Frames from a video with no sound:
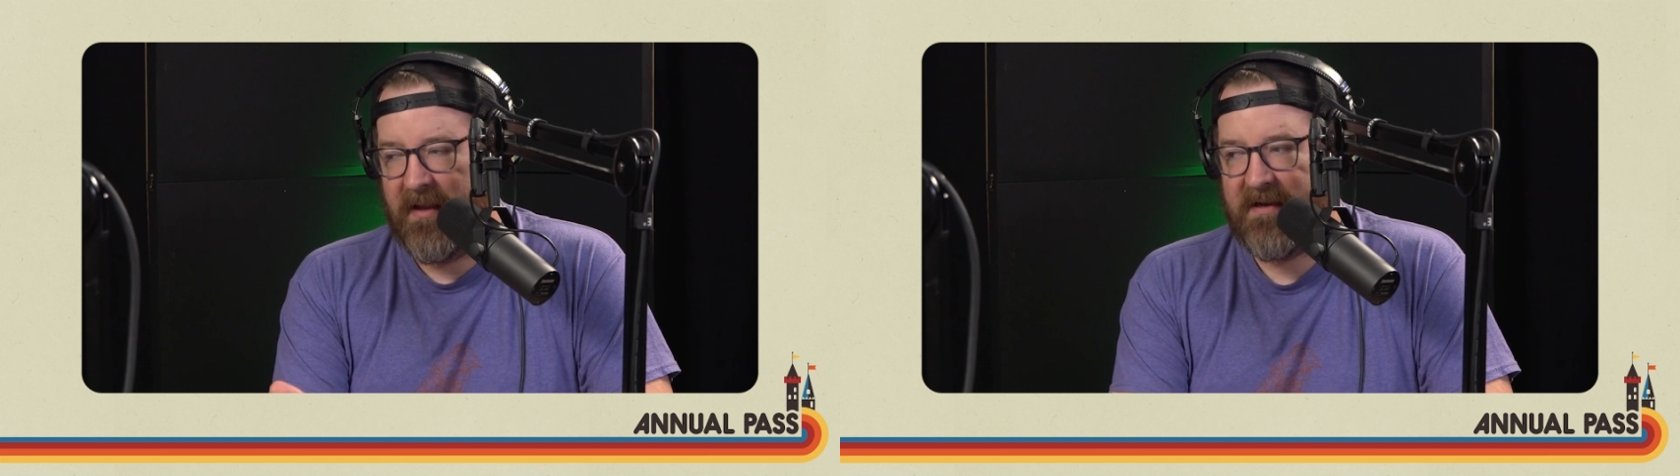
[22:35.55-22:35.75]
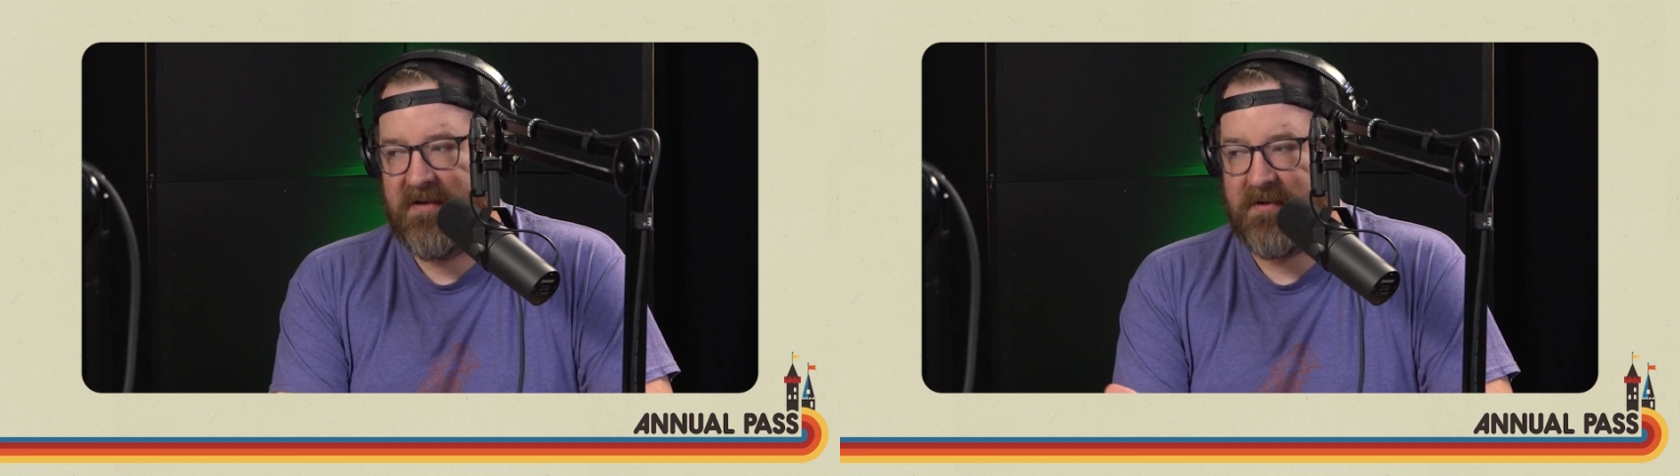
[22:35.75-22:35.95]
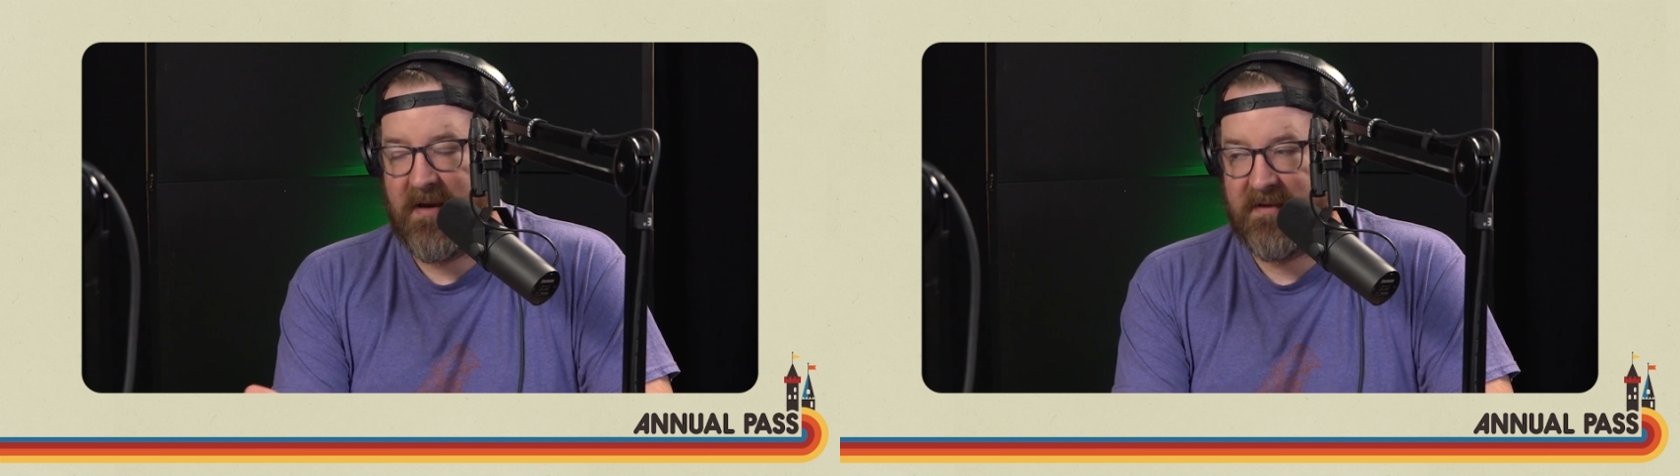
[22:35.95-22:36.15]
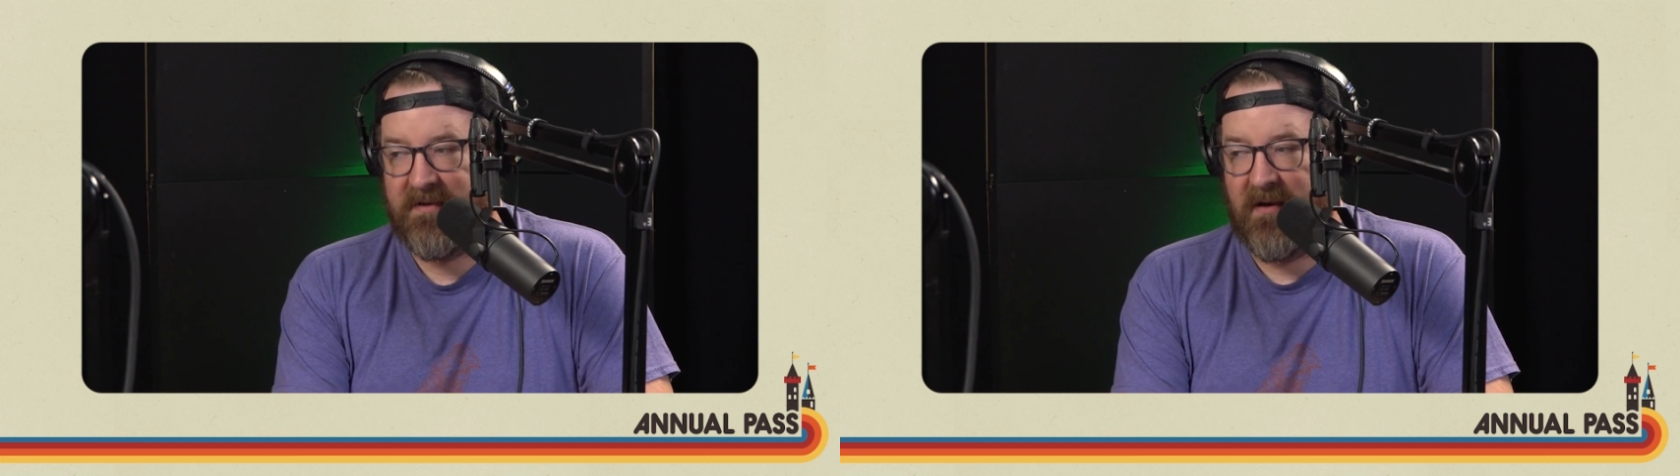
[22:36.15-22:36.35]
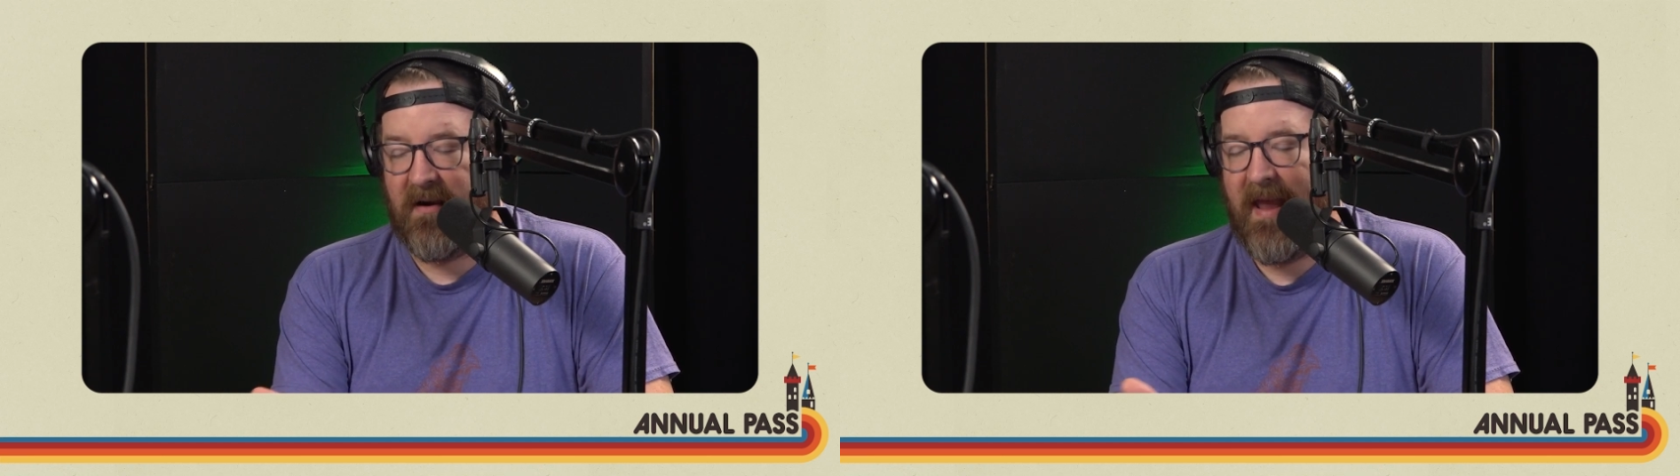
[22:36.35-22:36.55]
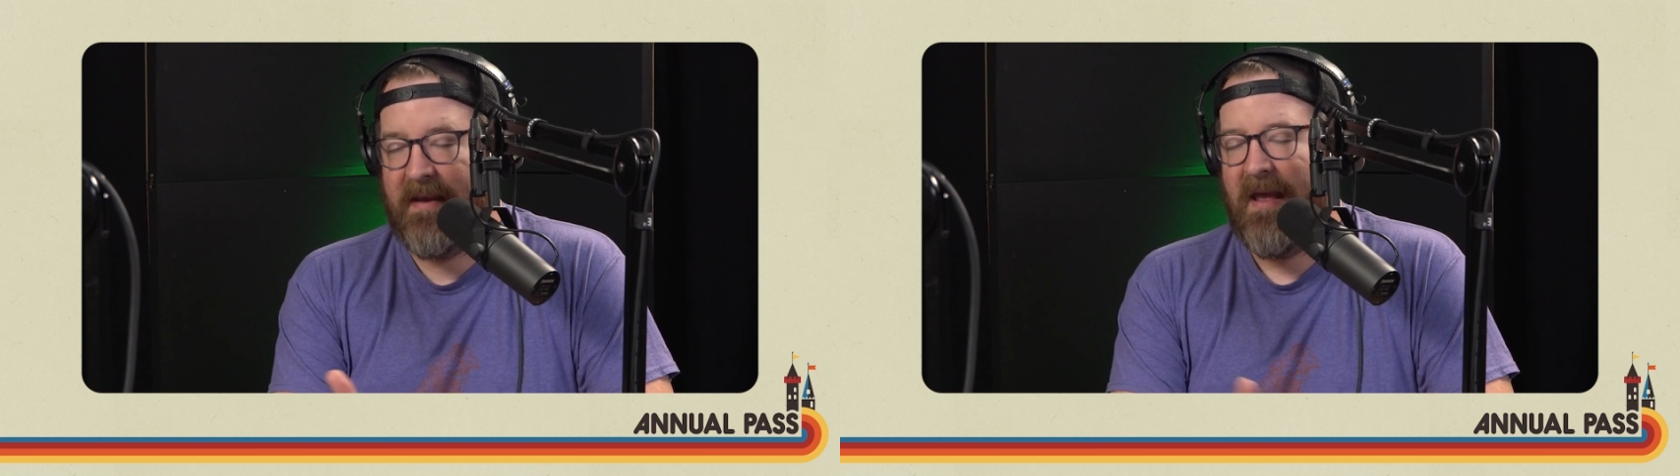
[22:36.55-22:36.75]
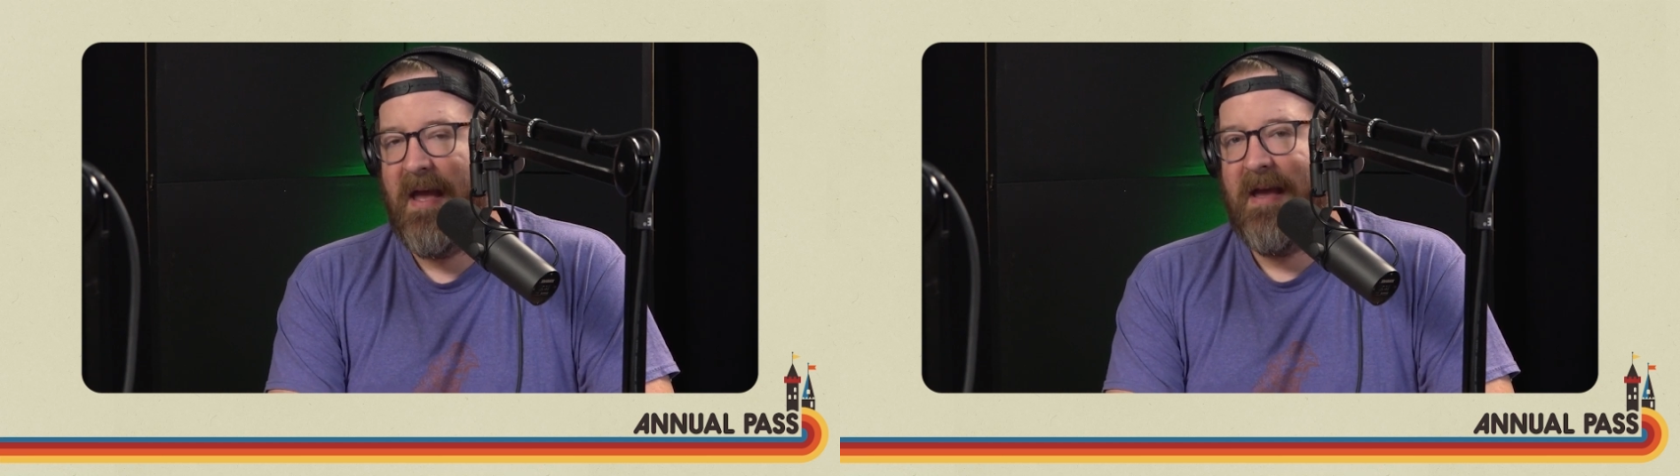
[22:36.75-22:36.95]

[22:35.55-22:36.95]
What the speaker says: elections are next year, and